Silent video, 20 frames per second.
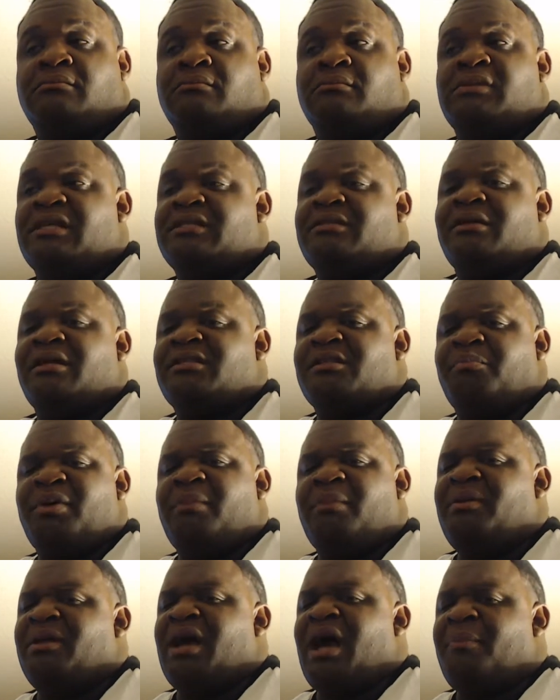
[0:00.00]
It's the
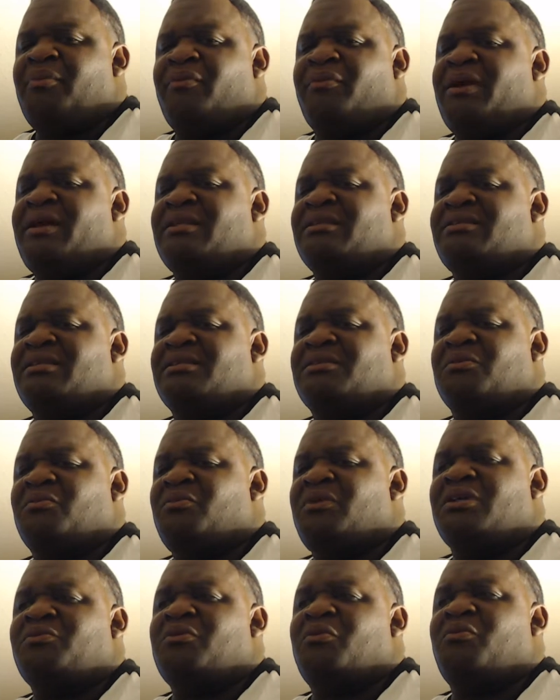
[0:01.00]
public operating system.
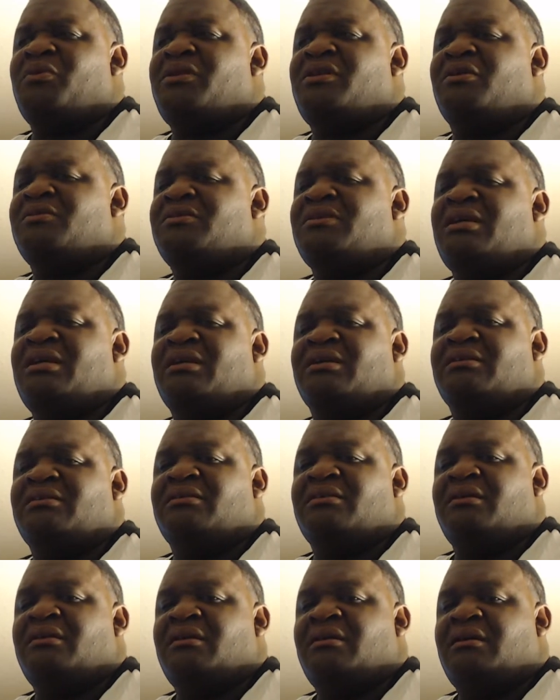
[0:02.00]
That's what Windows is.
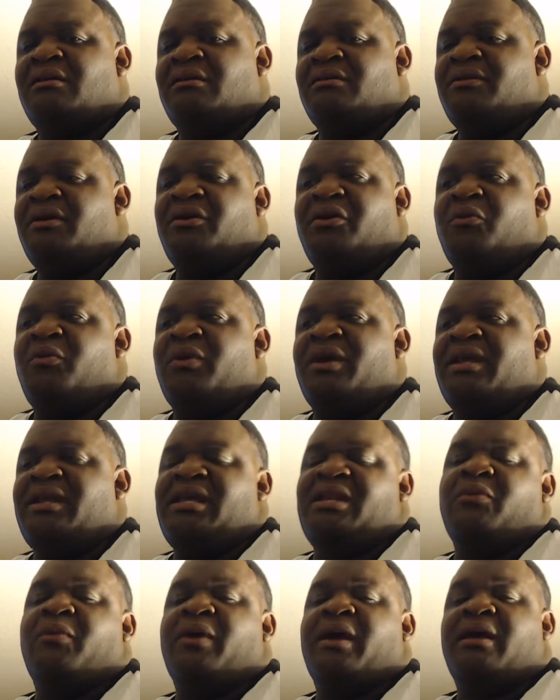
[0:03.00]
They're gonna win
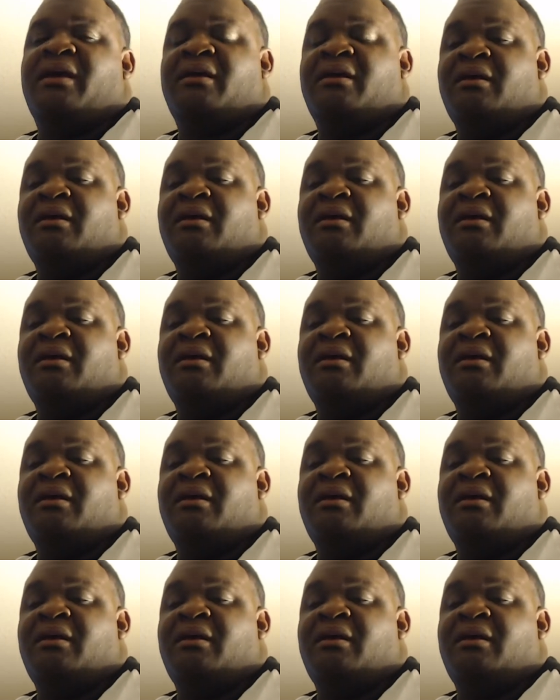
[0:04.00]
anyway.